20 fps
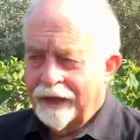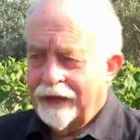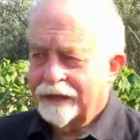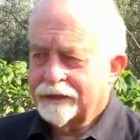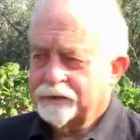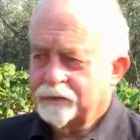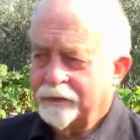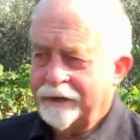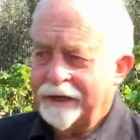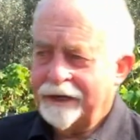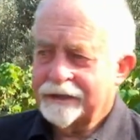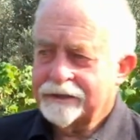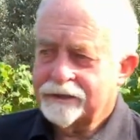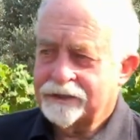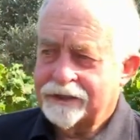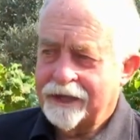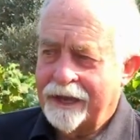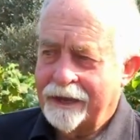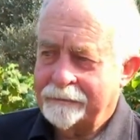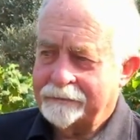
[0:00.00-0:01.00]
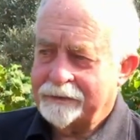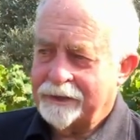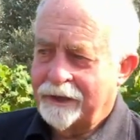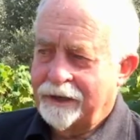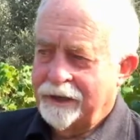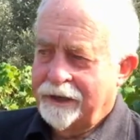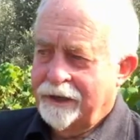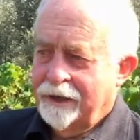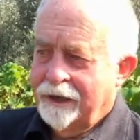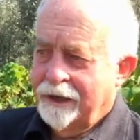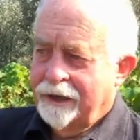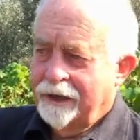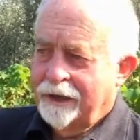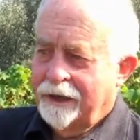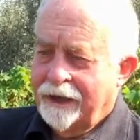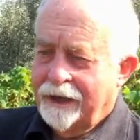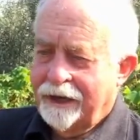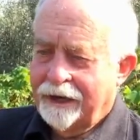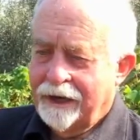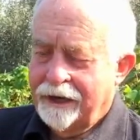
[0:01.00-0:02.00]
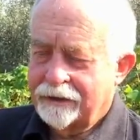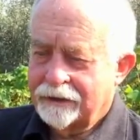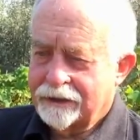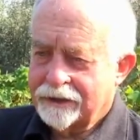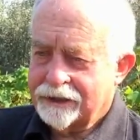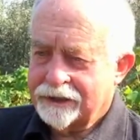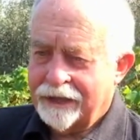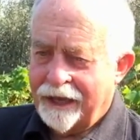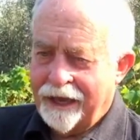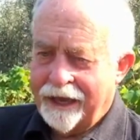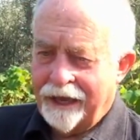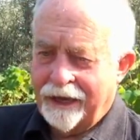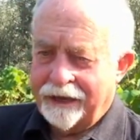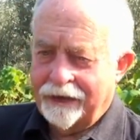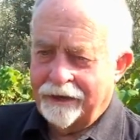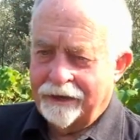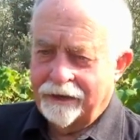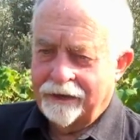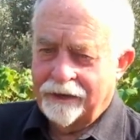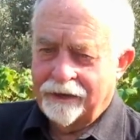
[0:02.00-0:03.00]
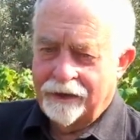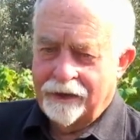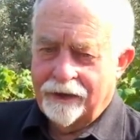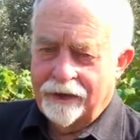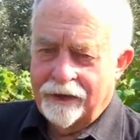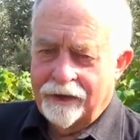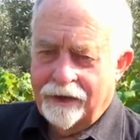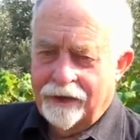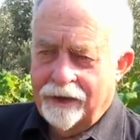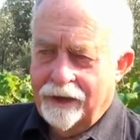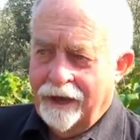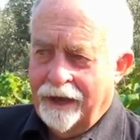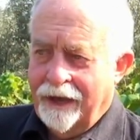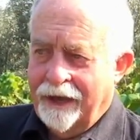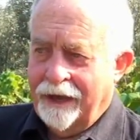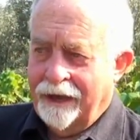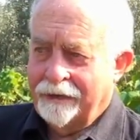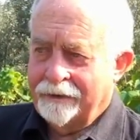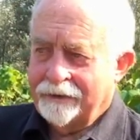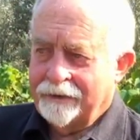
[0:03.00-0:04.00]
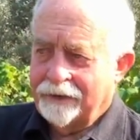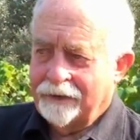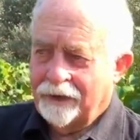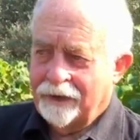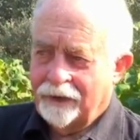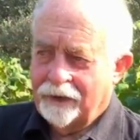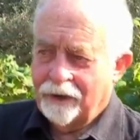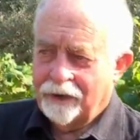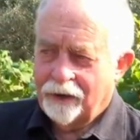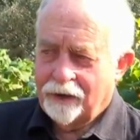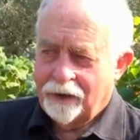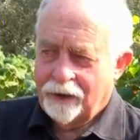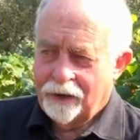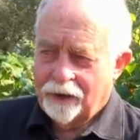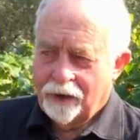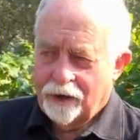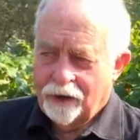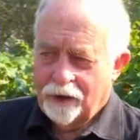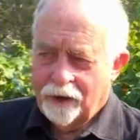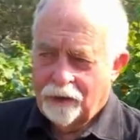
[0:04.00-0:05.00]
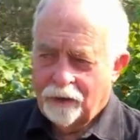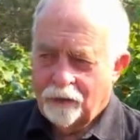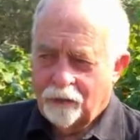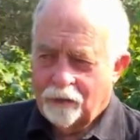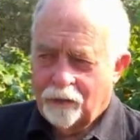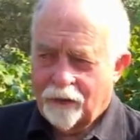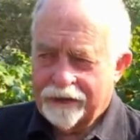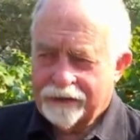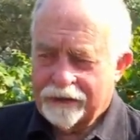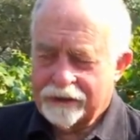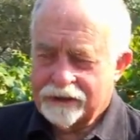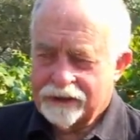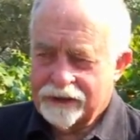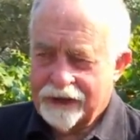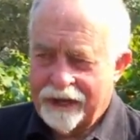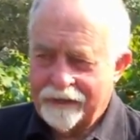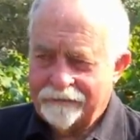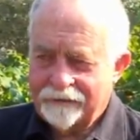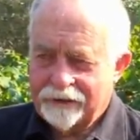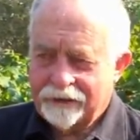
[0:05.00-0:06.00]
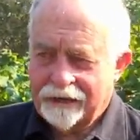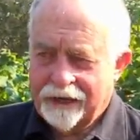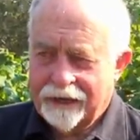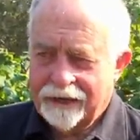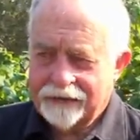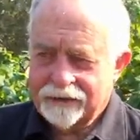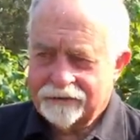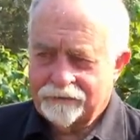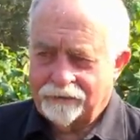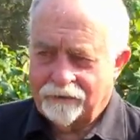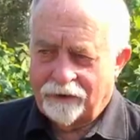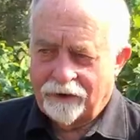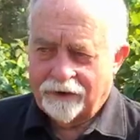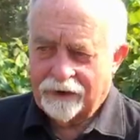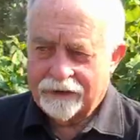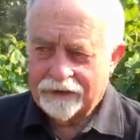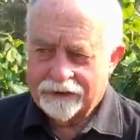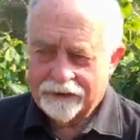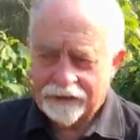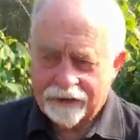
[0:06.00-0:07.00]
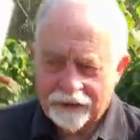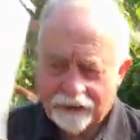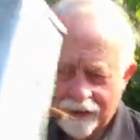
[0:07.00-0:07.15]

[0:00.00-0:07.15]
As we accept and understand uh, what the Savior does for us,